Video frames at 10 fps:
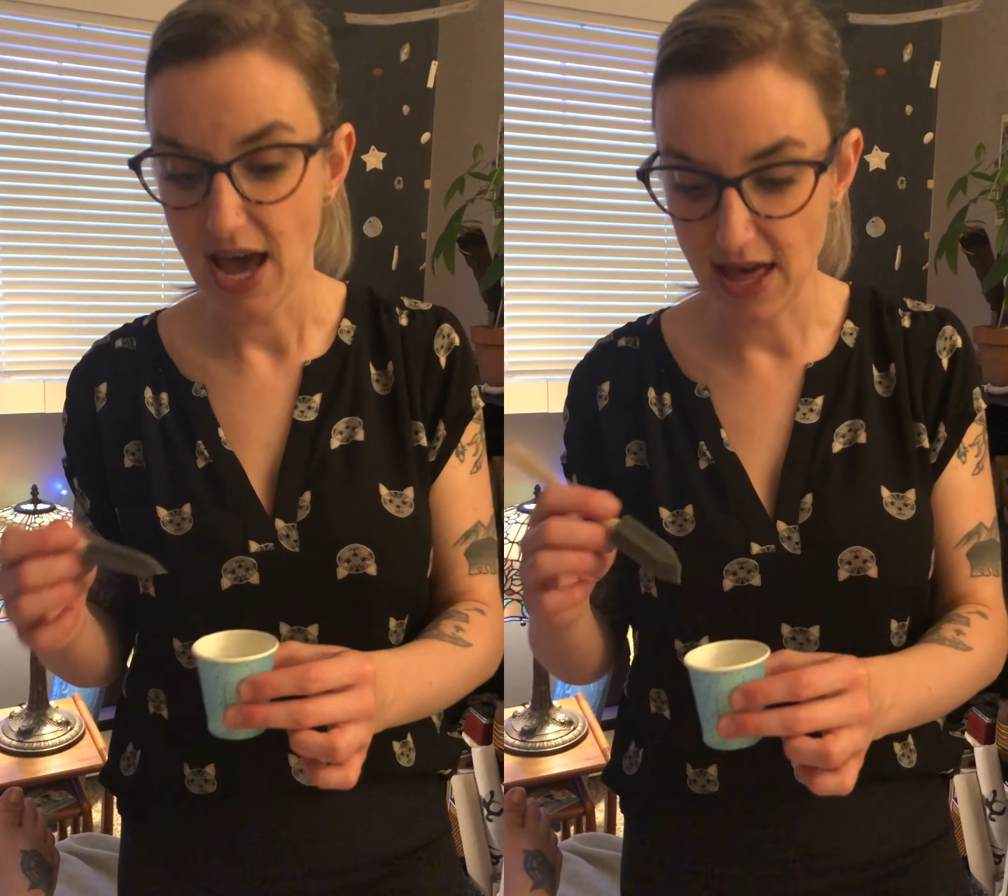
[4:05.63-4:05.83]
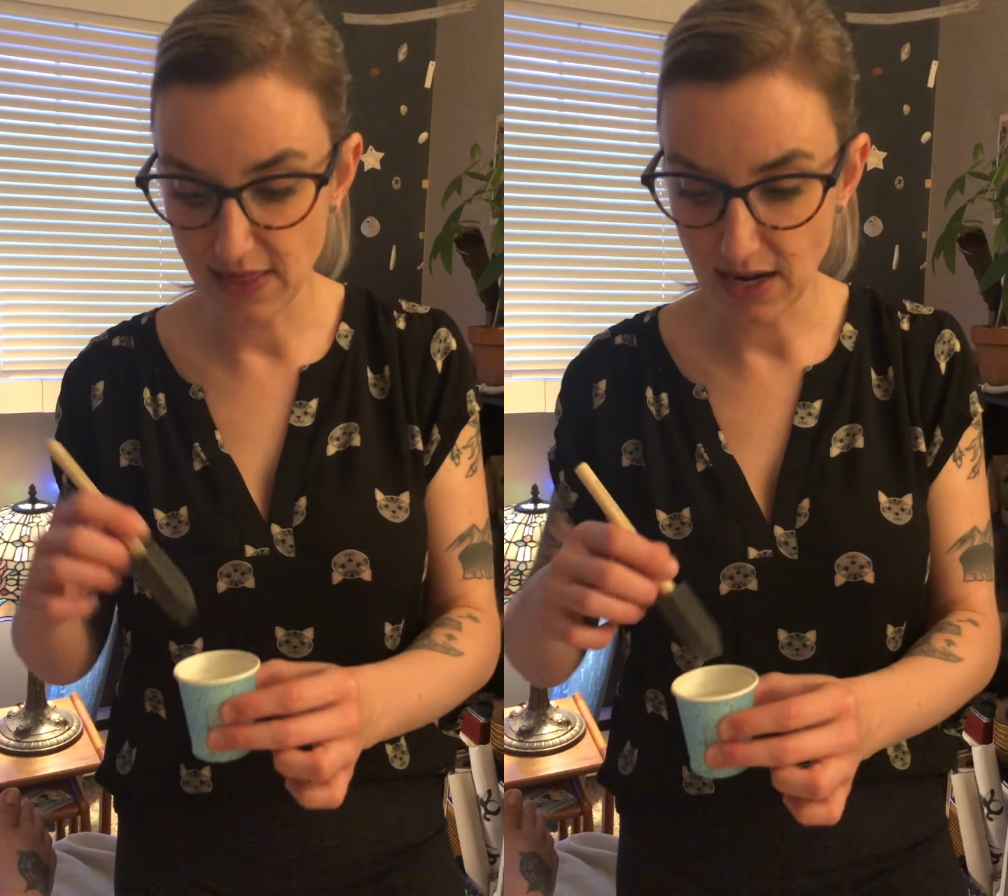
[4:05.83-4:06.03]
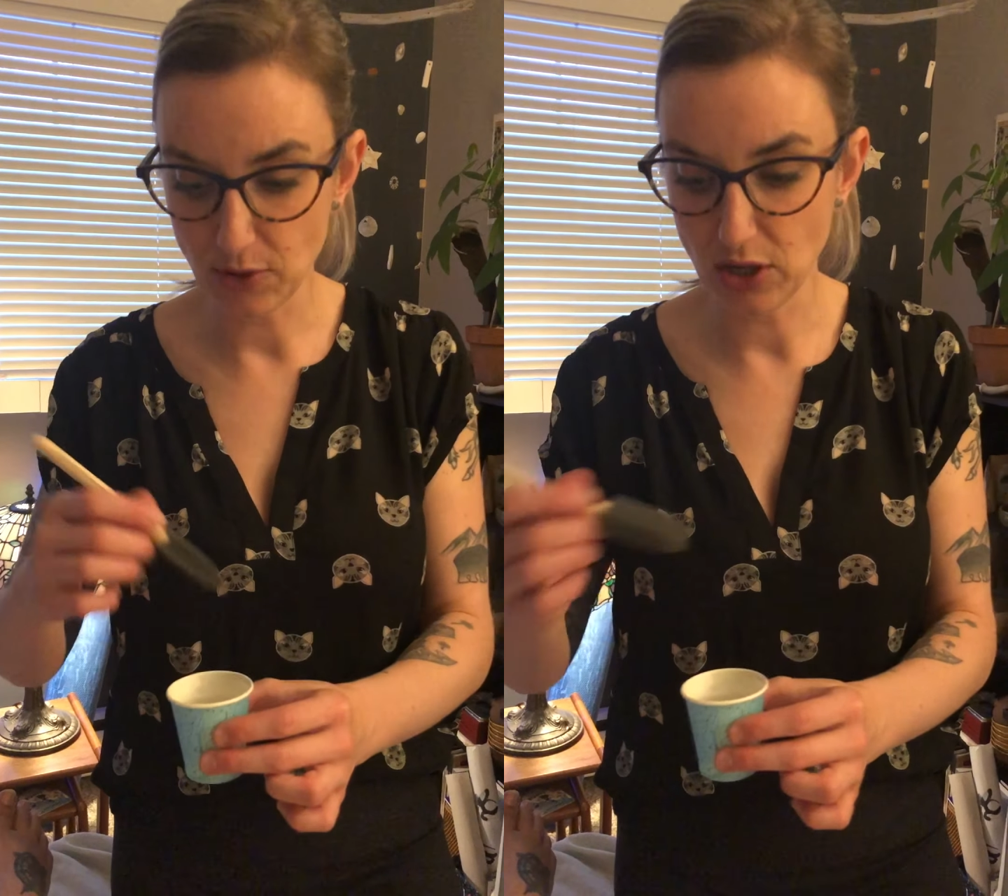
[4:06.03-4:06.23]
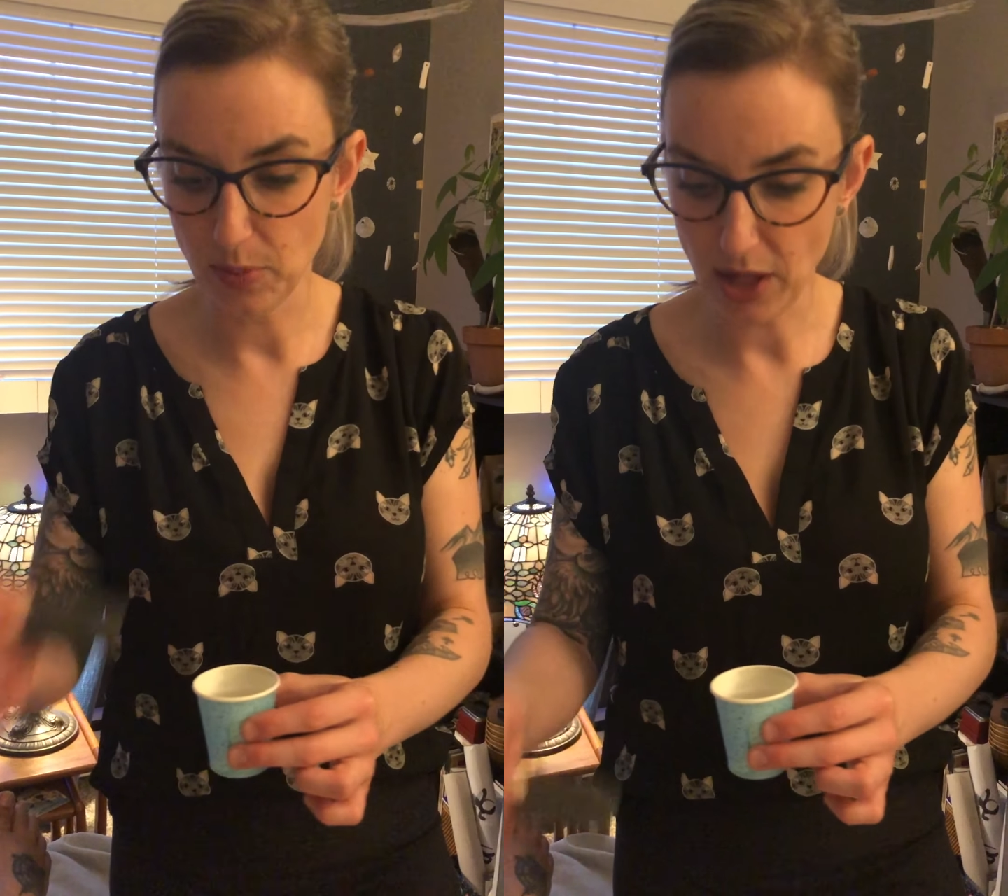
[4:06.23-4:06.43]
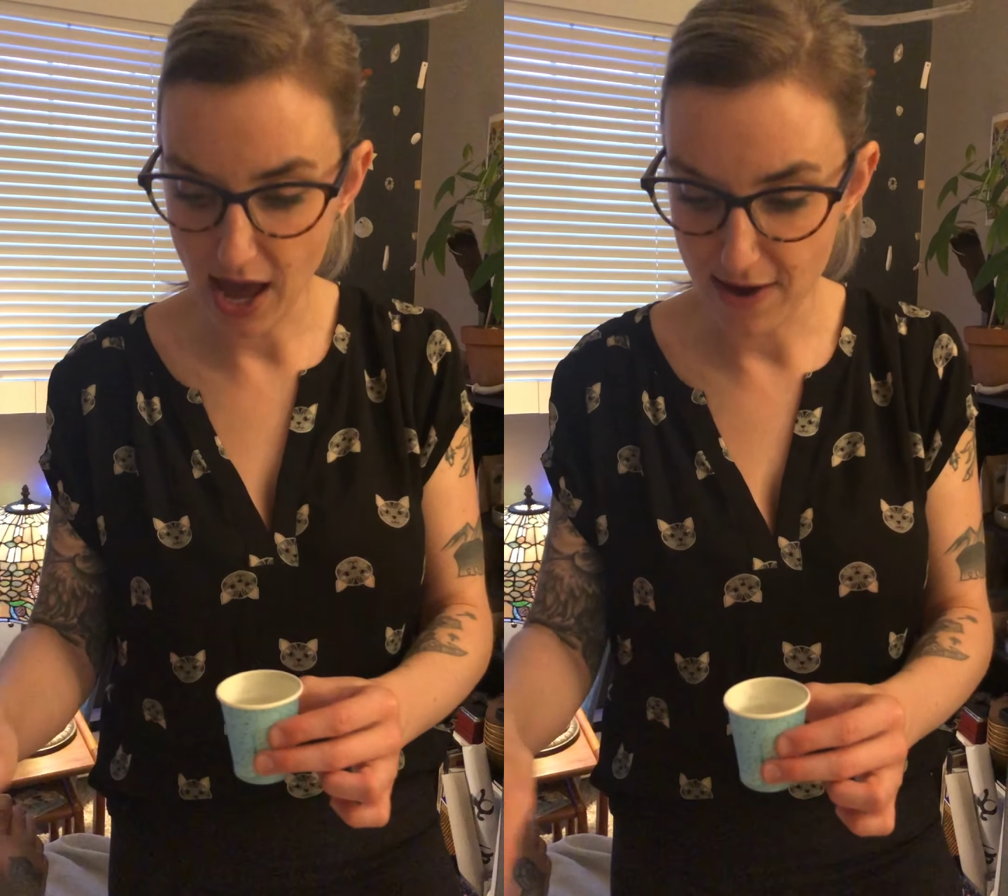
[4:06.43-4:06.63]
and then I'm going to
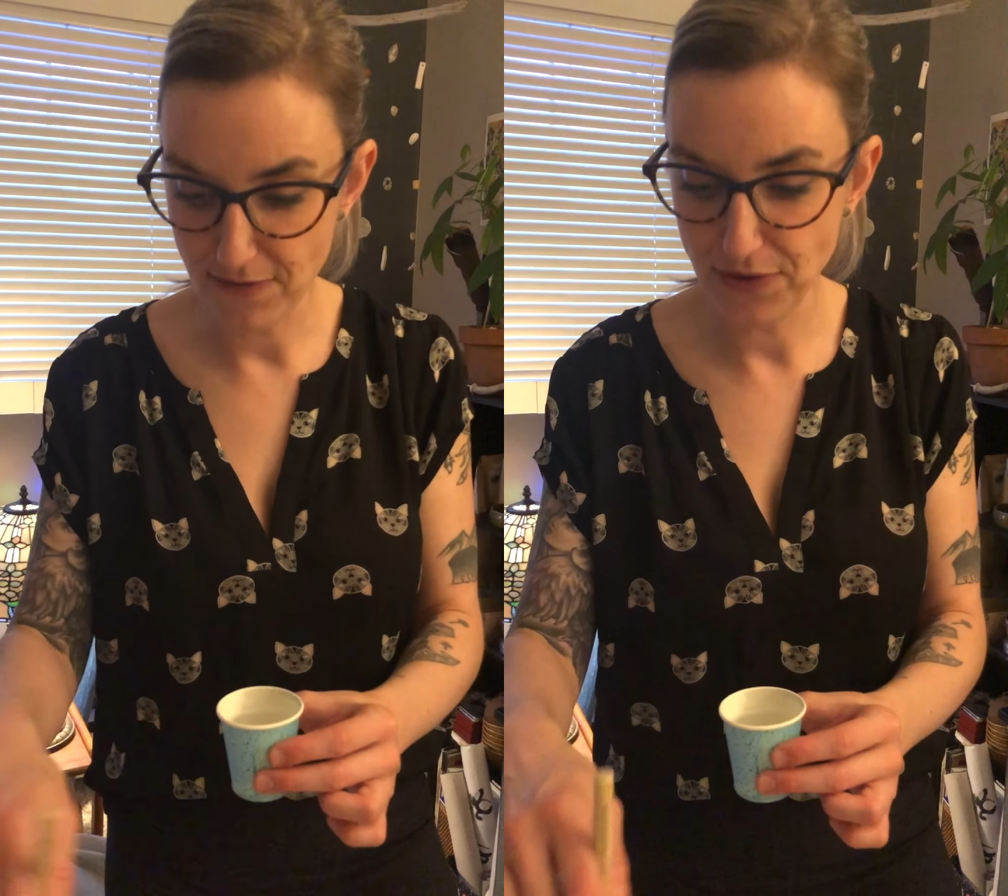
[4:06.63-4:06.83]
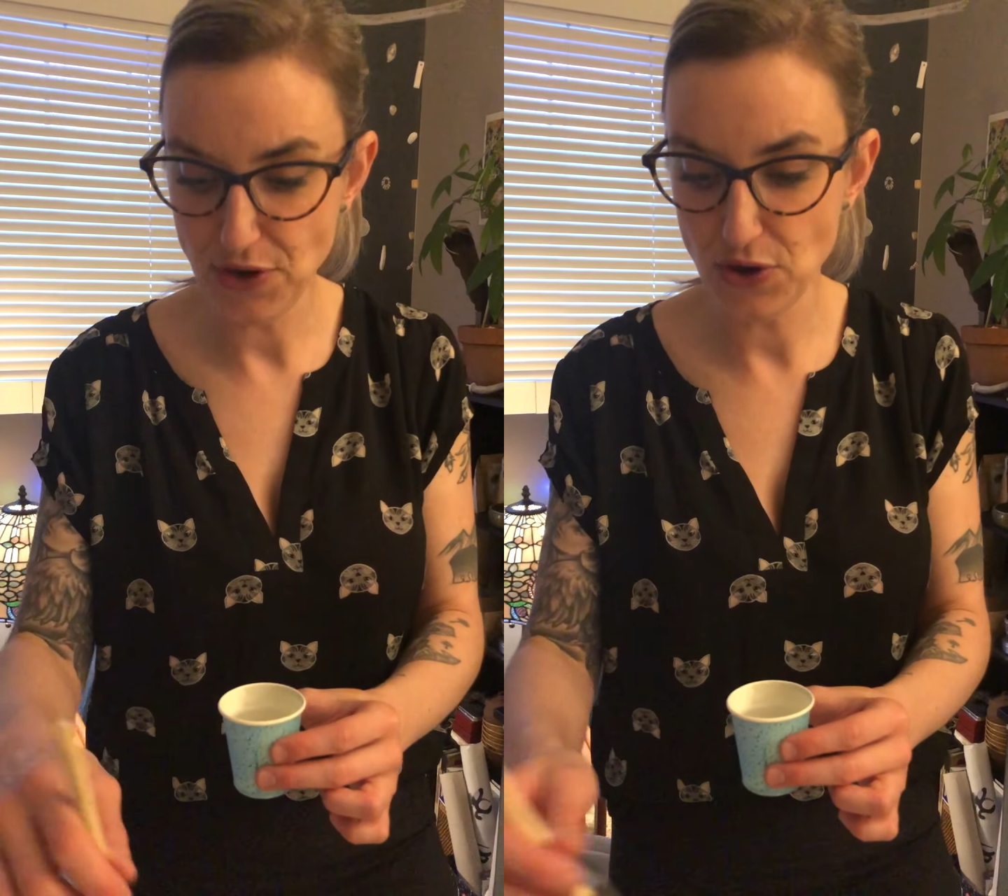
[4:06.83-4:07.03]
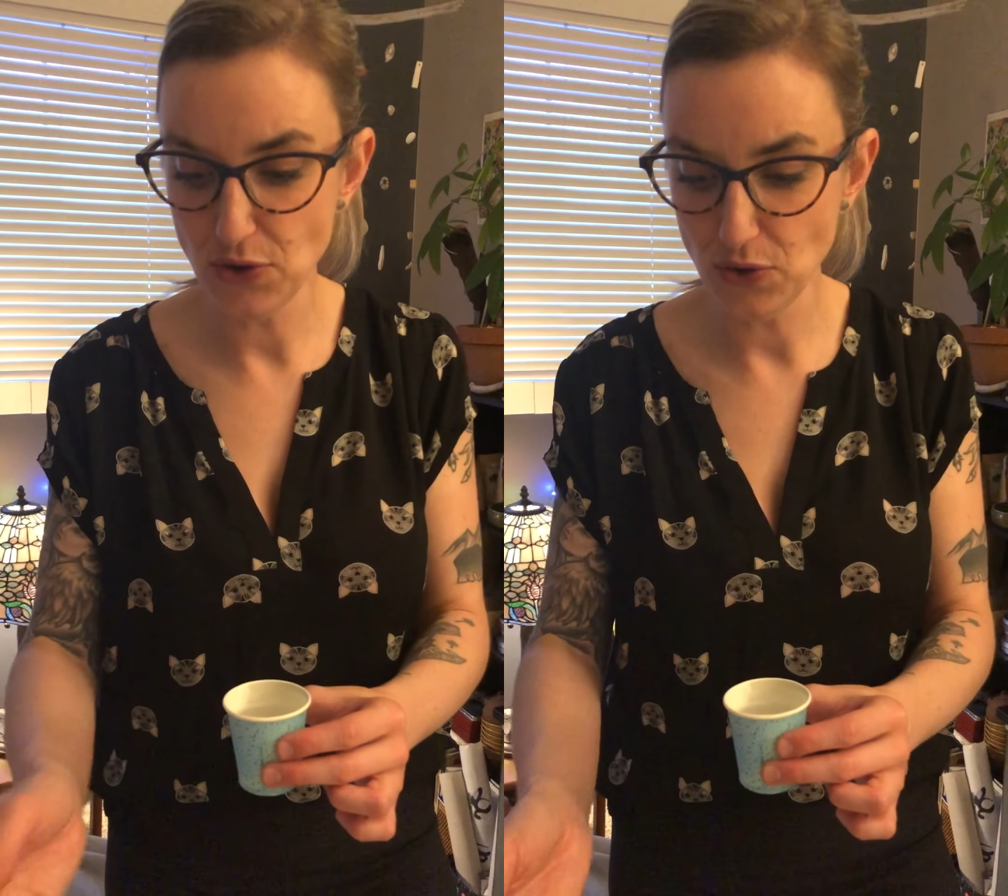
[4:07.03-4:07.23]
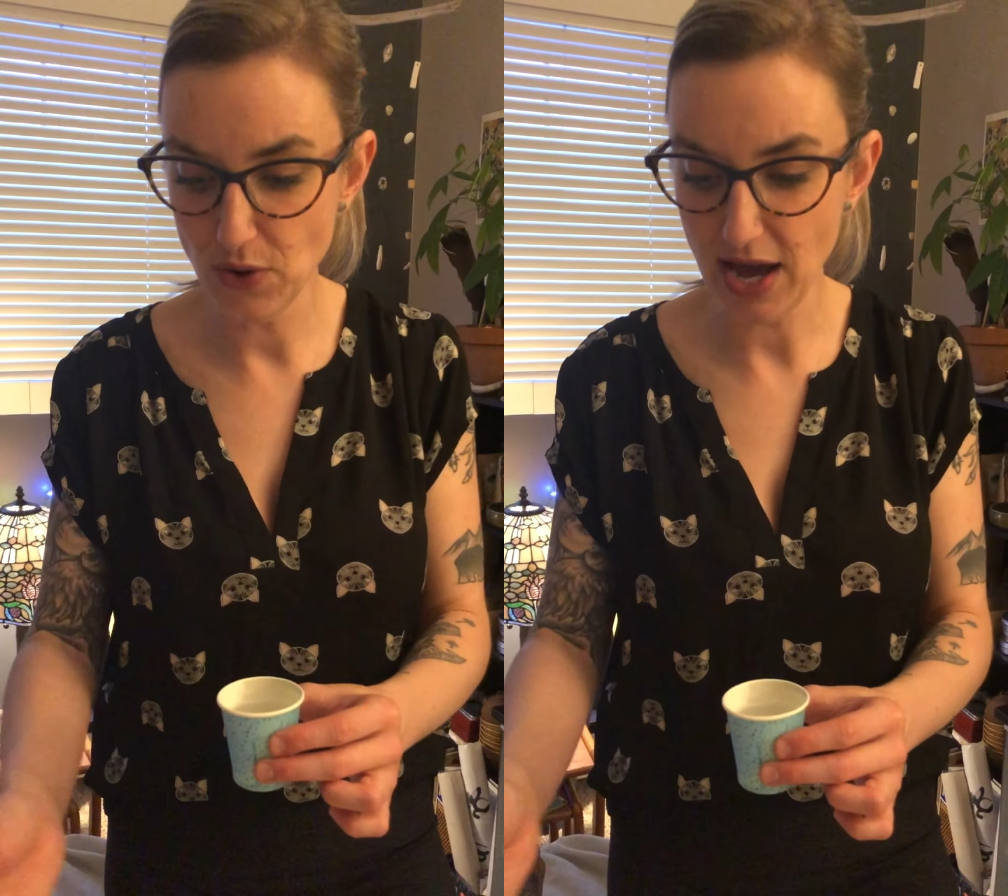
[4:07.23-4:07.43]
apply a few